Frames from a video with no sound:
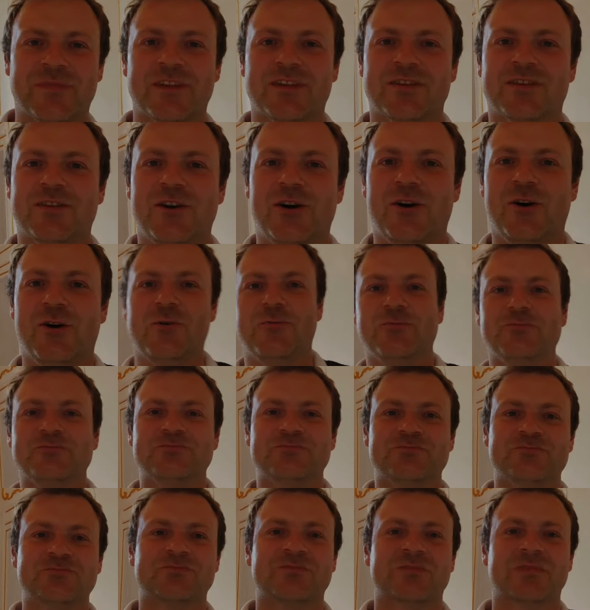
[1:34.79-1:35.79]

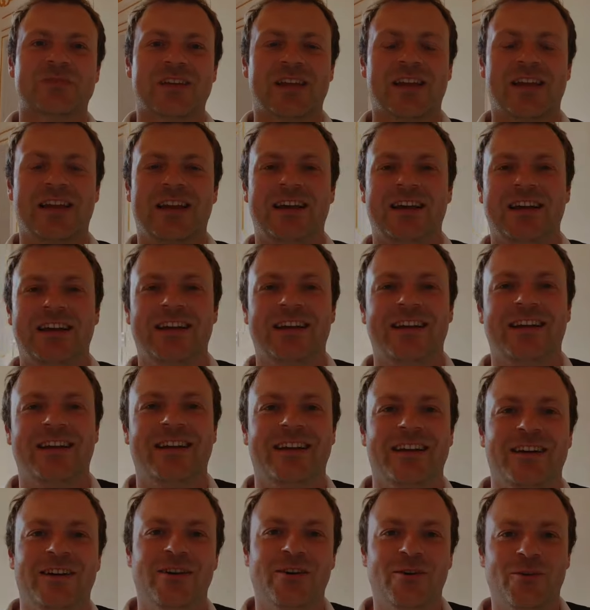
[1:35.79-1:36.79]
So
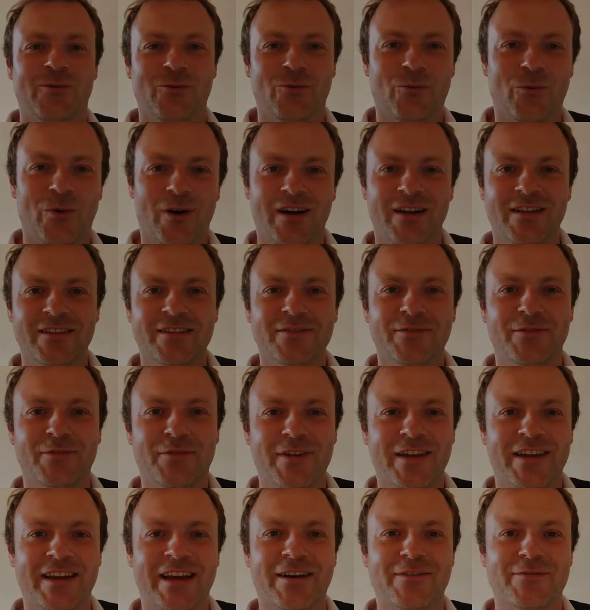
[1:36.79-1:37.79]
one
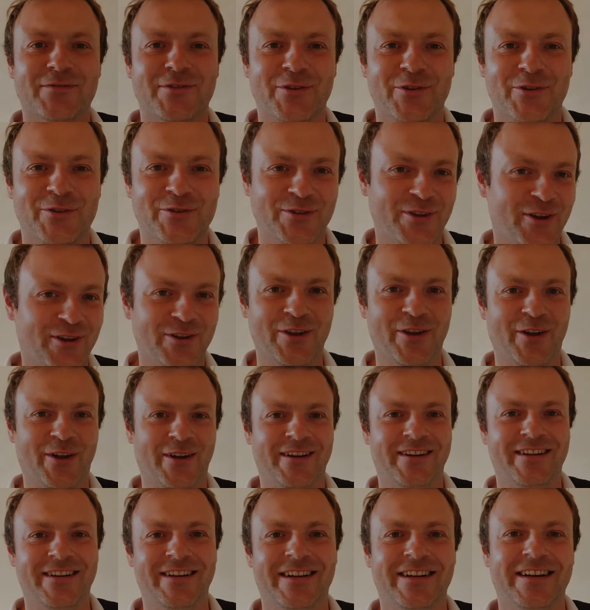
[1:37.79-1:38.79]
thing after
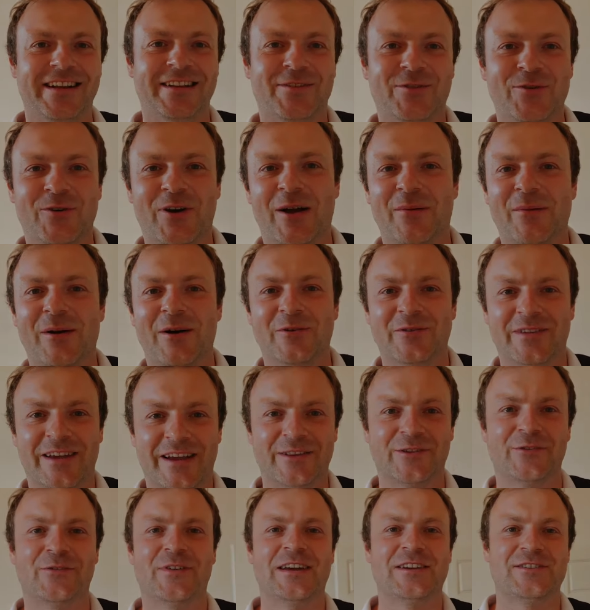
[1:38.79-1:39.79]
another. Let's talk about
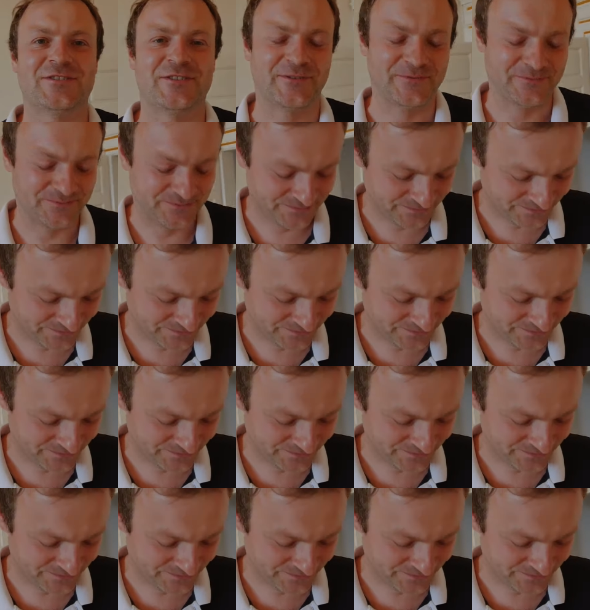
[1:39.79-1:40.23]
renovation.